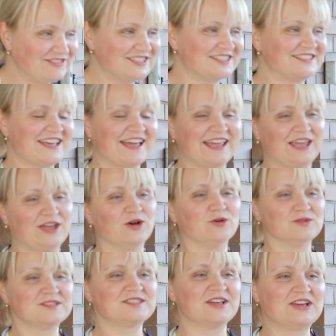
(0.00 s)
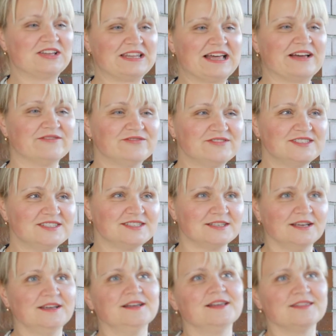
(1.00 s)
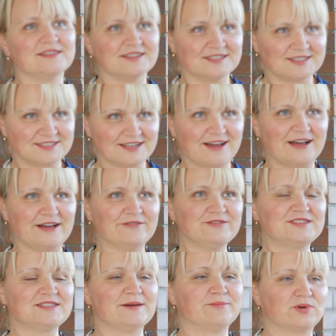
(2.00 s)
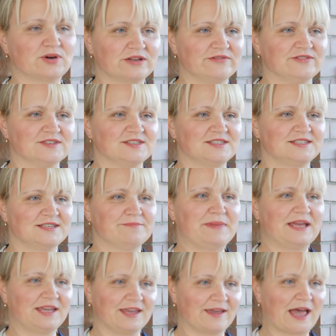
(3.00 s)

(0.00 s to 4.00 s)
to say he also loves the staff's breakfast making